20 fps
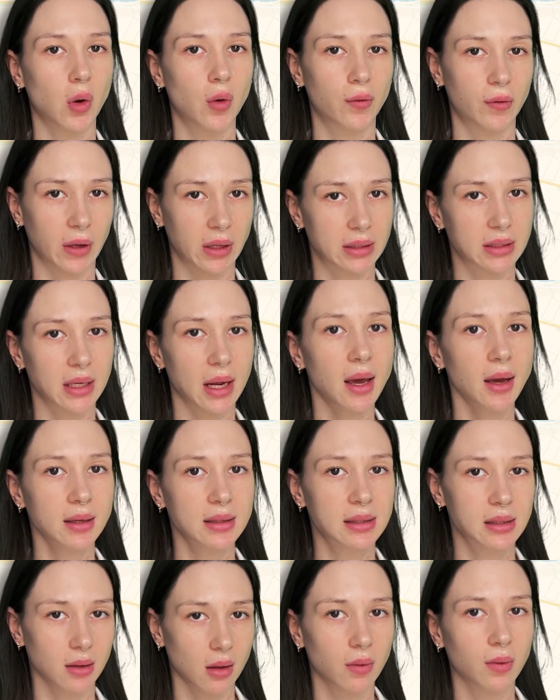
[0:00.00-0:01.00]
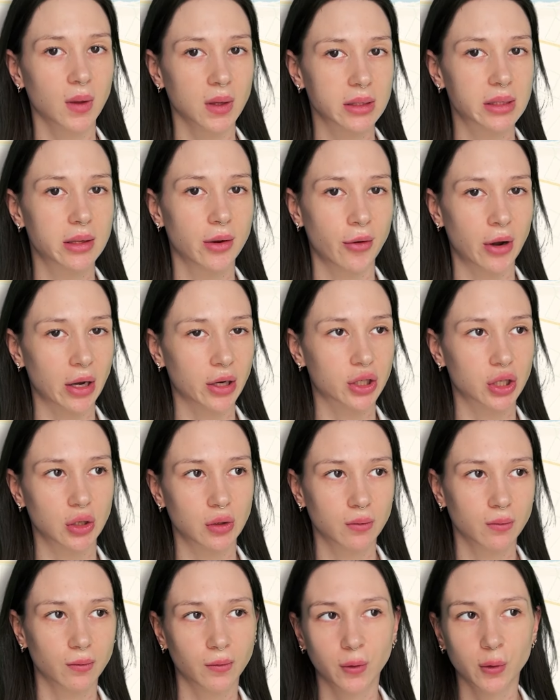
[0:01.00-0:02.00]
of attacks in this
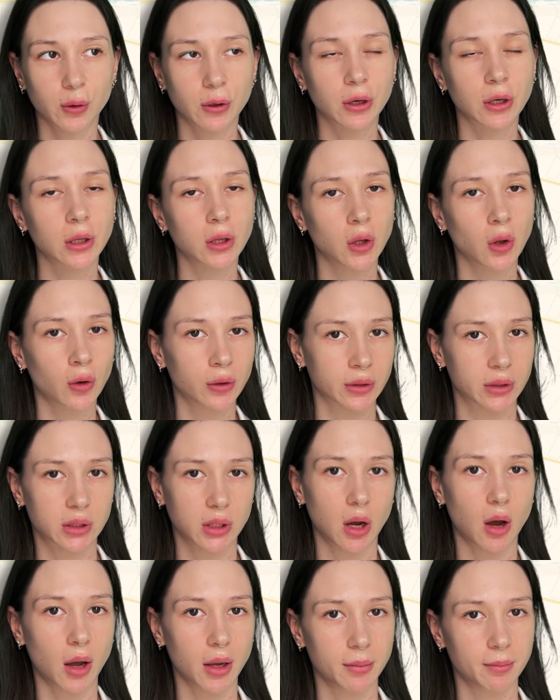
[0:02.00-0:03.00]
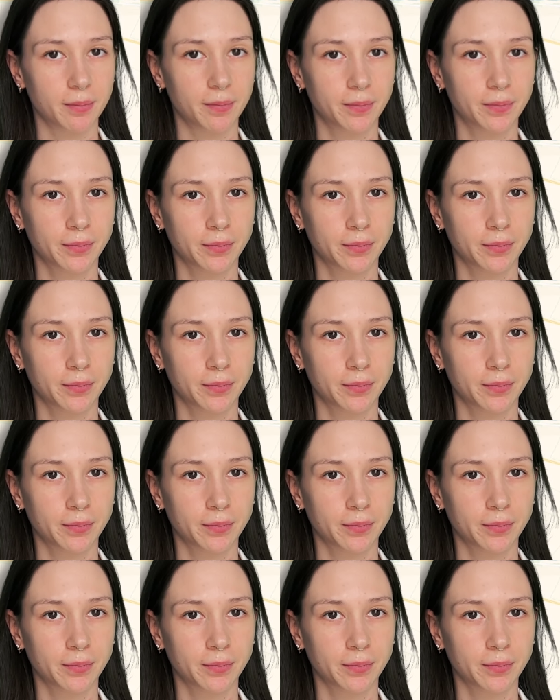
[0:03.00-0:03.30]
direction for a long time.